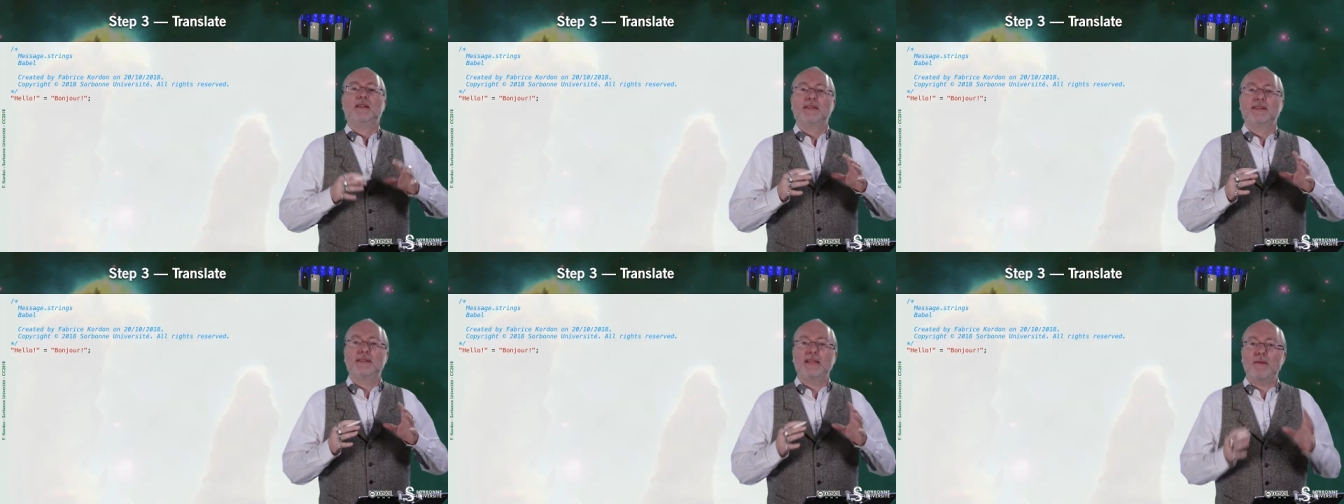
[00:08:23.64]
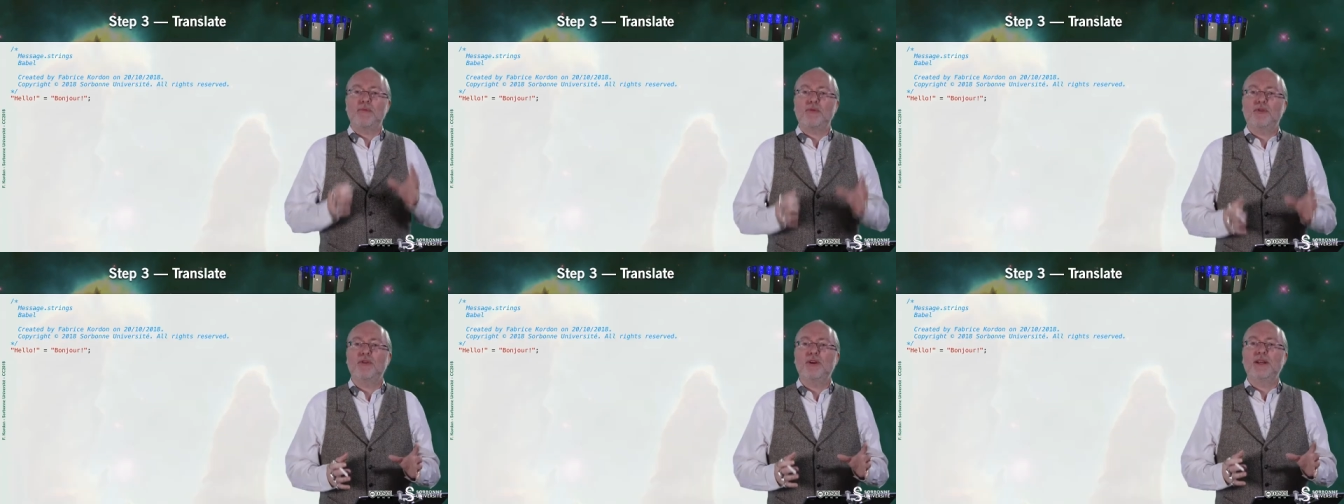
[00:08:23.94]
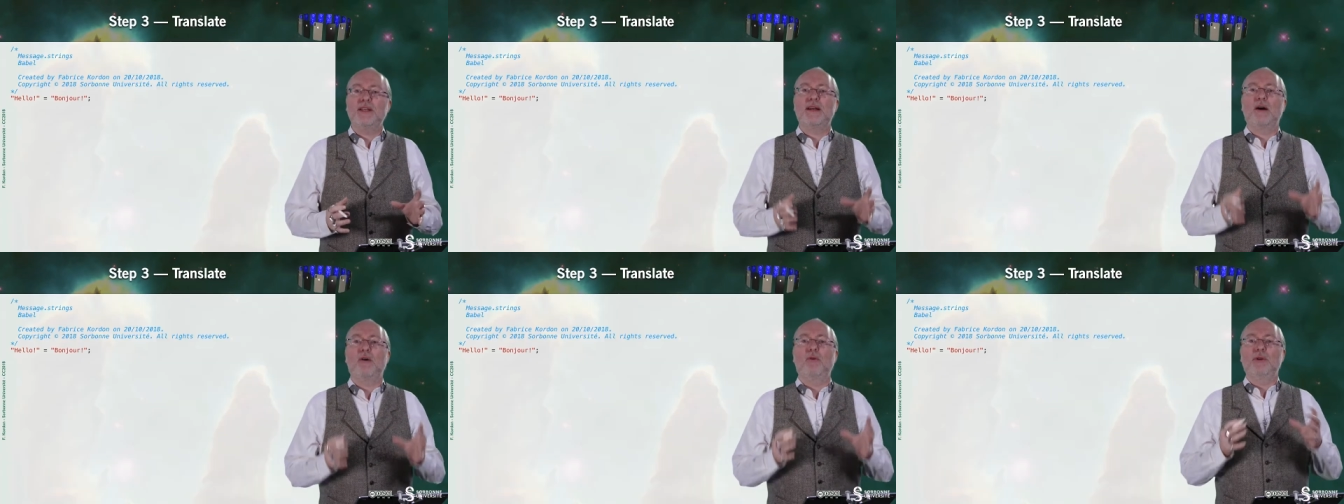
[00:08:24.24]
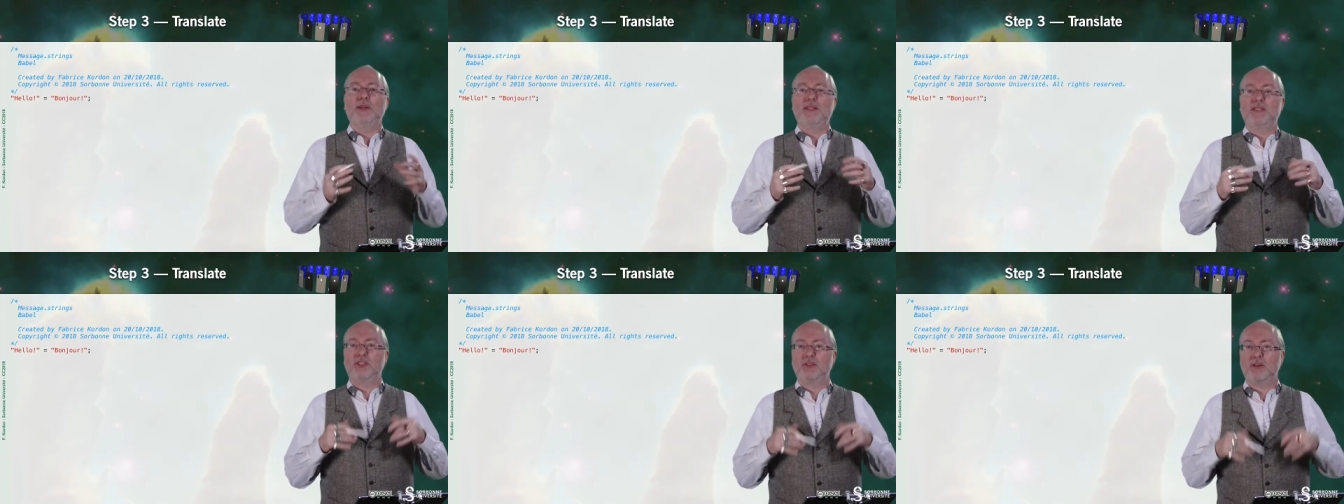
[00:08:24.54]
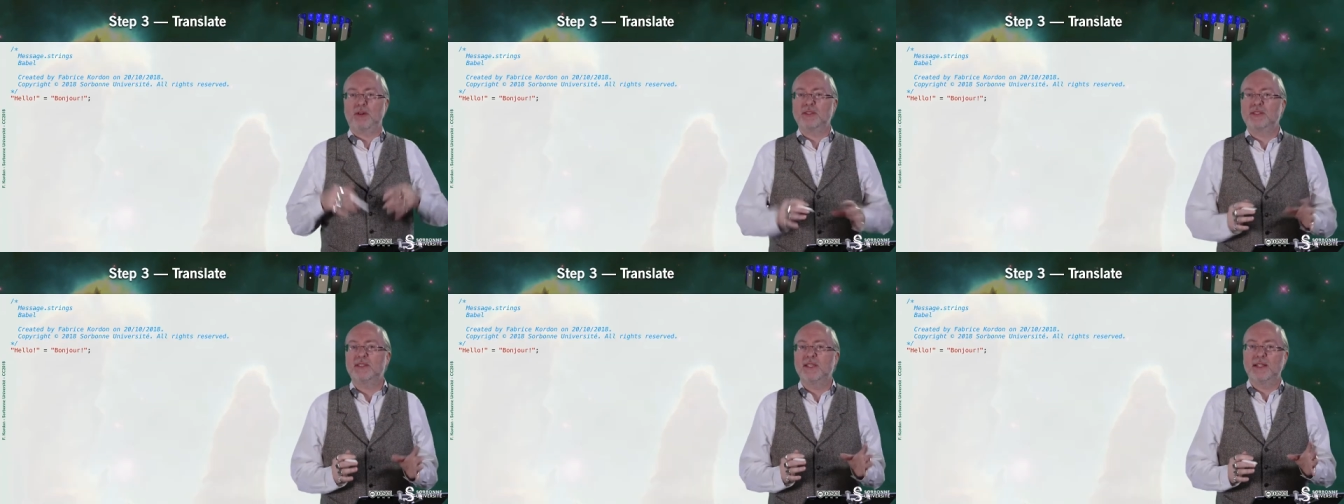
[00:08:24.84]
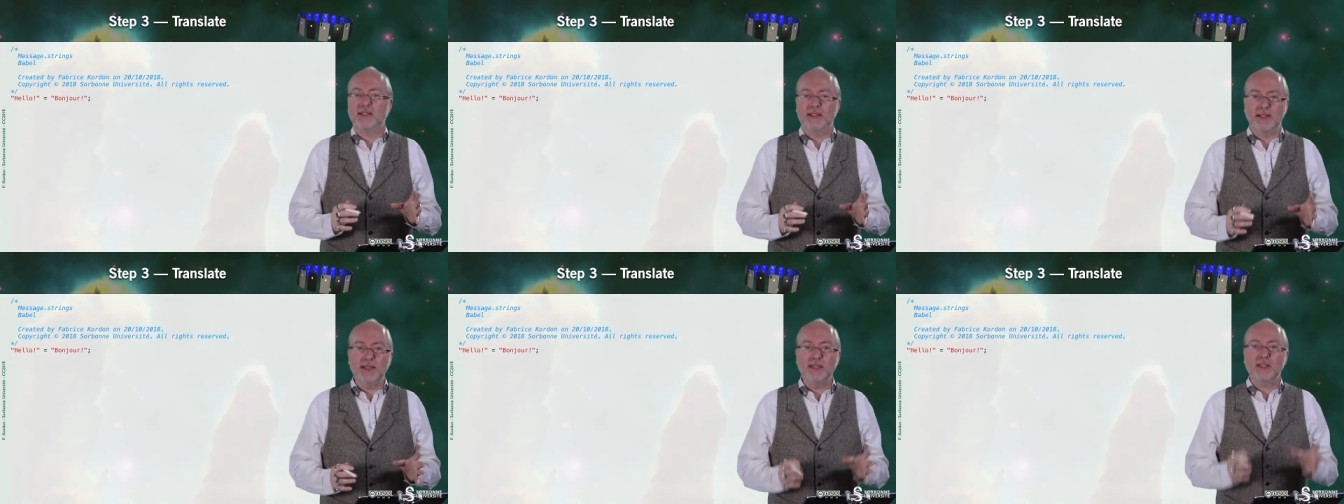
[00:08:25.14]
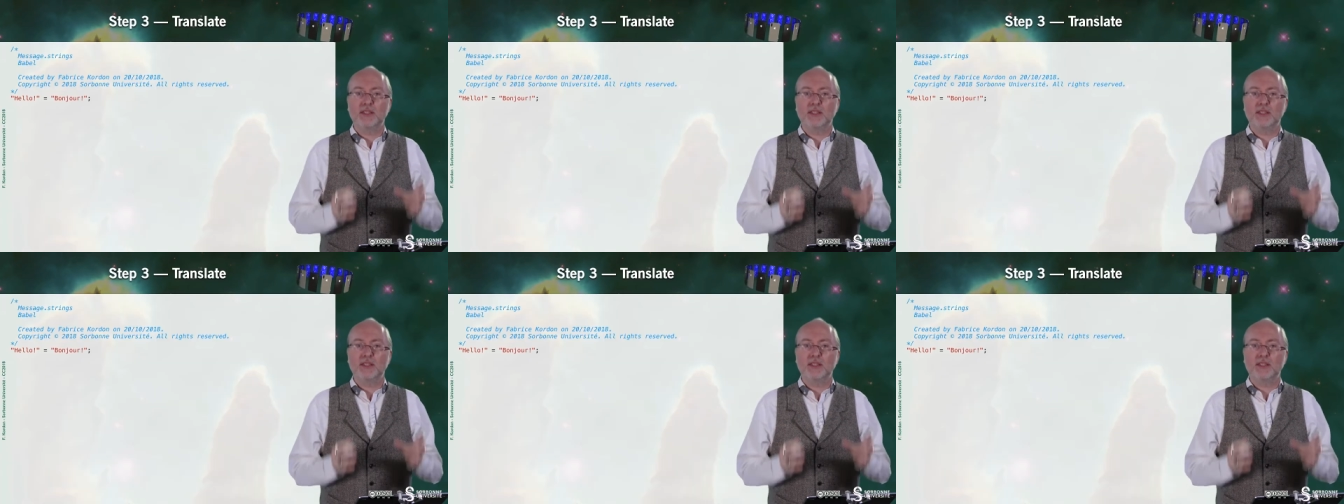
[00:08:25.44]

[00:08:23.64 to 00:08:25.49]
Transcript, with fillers: Step three now, it's translating.